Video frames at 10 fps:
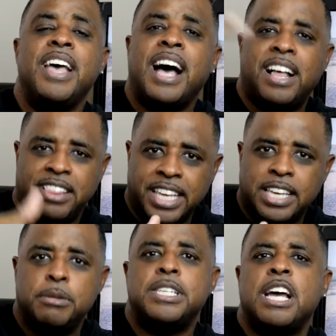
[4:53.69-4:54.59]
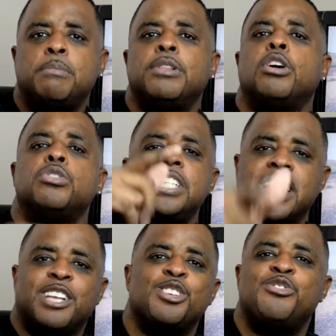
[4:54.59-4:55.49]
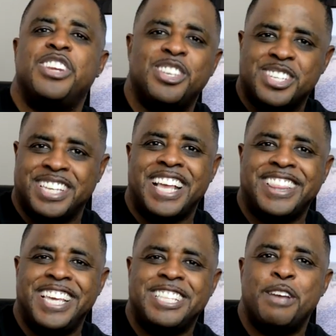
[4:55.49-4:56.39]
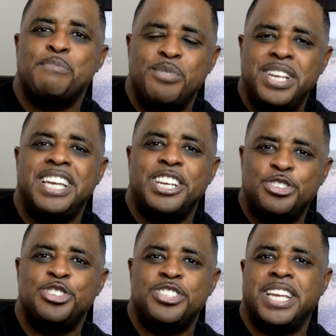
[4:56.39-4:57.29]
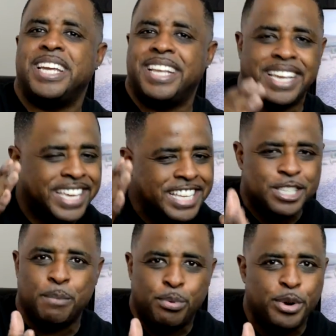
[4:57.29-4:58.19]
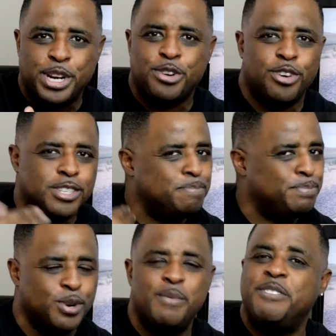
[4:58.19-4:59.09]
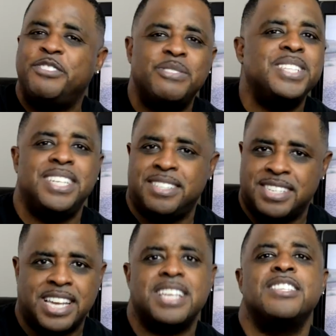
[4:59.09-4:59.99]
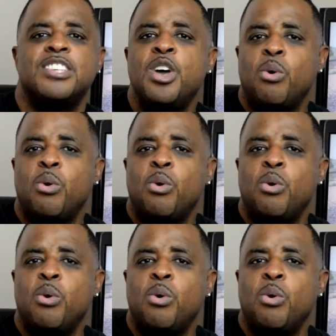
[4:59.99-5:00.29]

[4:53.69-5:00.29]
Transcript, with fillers: I'll link it down below. Check out those videos because I think they're pretty interesting and it gets the point across, boom, in fifteen seconds.